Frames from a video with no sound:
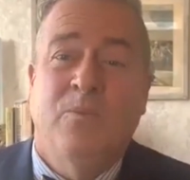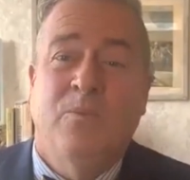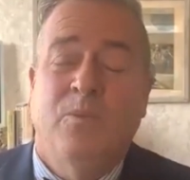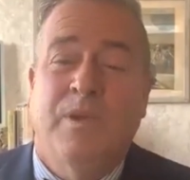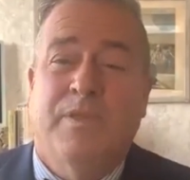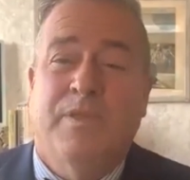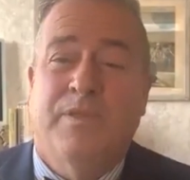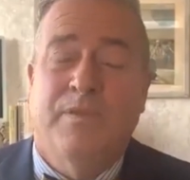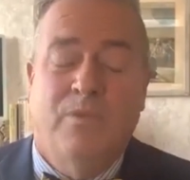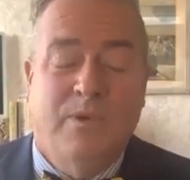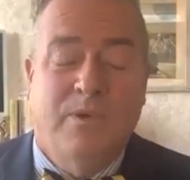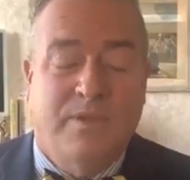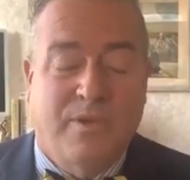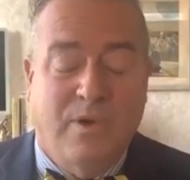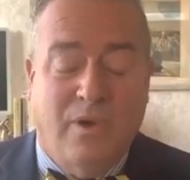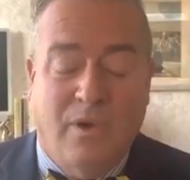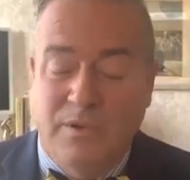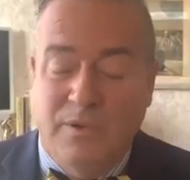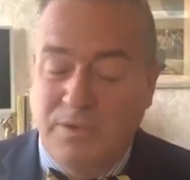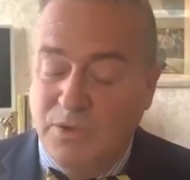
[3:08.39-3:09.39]
With, with
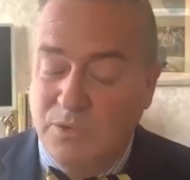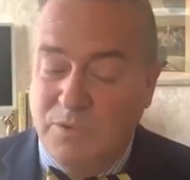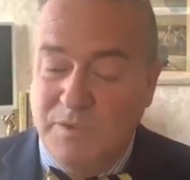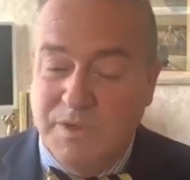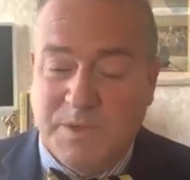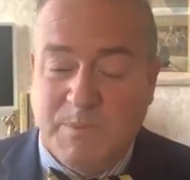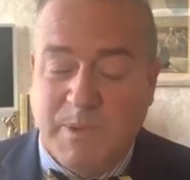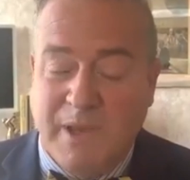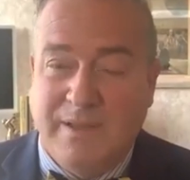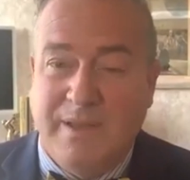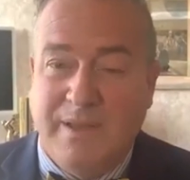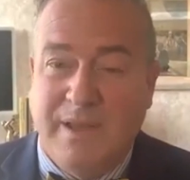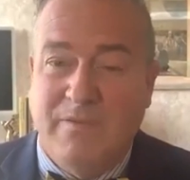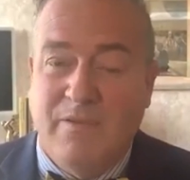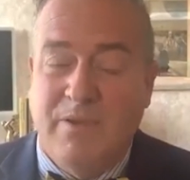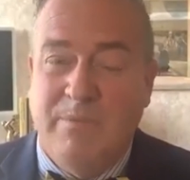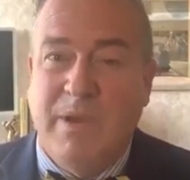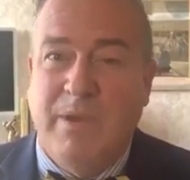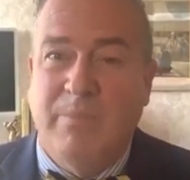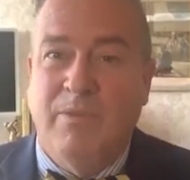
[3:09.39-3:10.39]
all due respect to
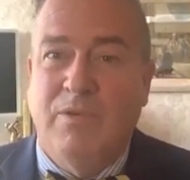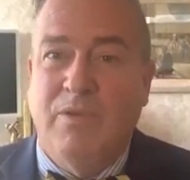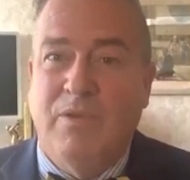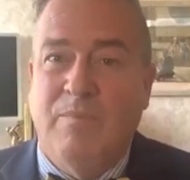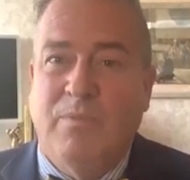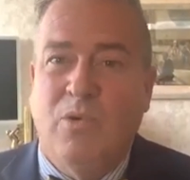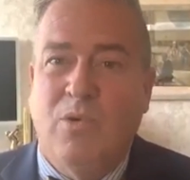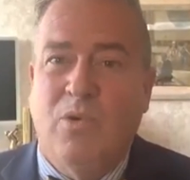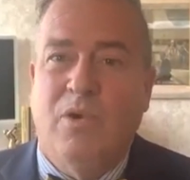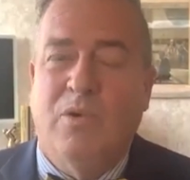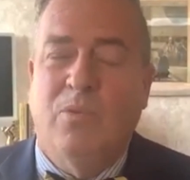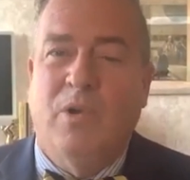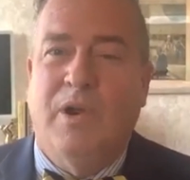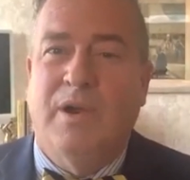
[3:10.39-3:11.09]
every member of the board,